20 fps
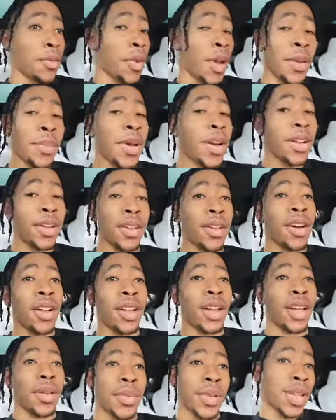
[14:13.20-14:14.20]
way better than
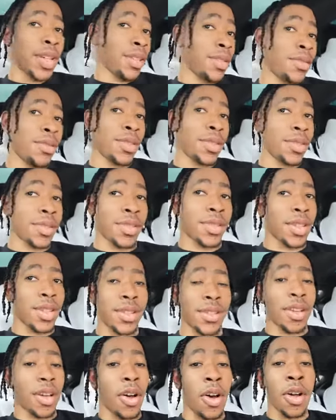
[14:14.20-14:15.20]
all of that because you just,
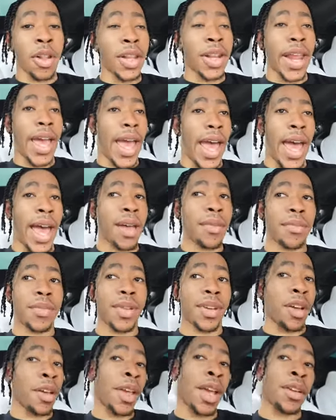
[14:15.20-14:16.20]
it's all in the app,
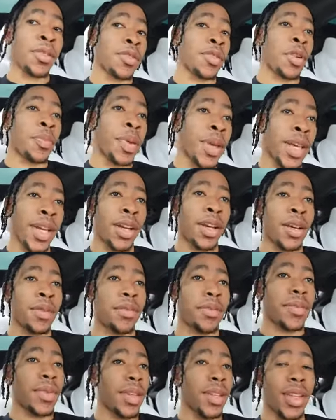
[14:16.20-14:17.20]
and all you gotta do is go pick it up,
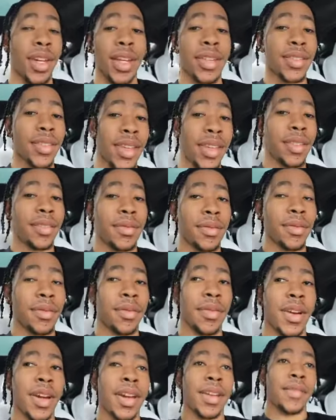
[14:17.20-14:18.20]
and then that's it,
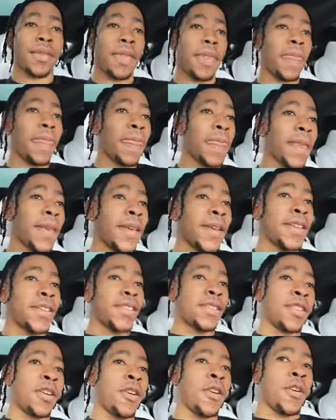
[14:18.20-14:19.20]
right?
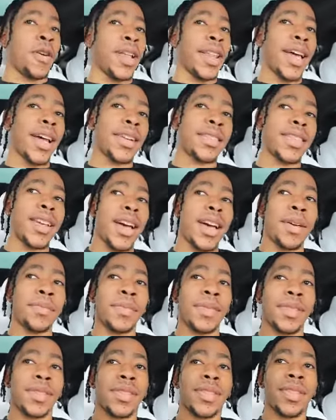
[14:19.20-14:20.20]
So a lot of
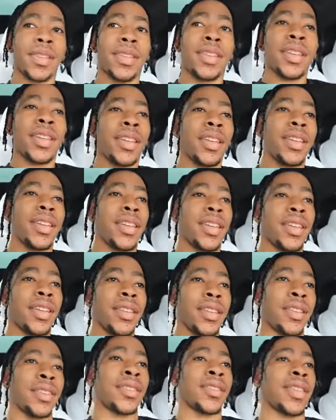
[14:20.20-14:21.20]
times,
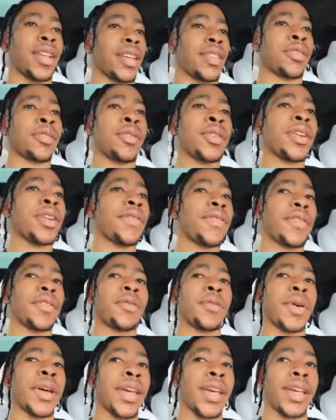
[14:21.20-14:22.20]
there's like three
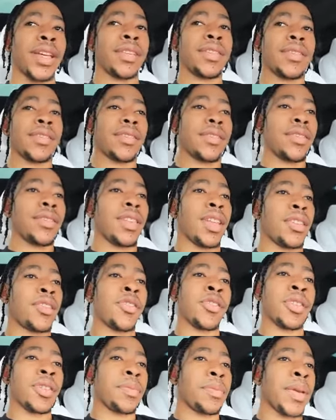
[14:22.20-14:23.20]
different ways that
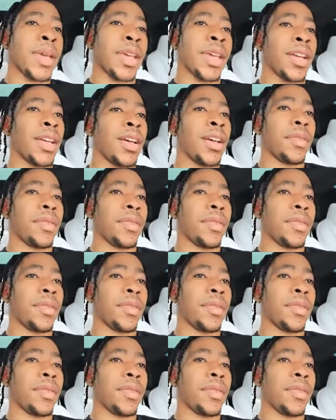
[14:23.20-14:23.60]
you can pick it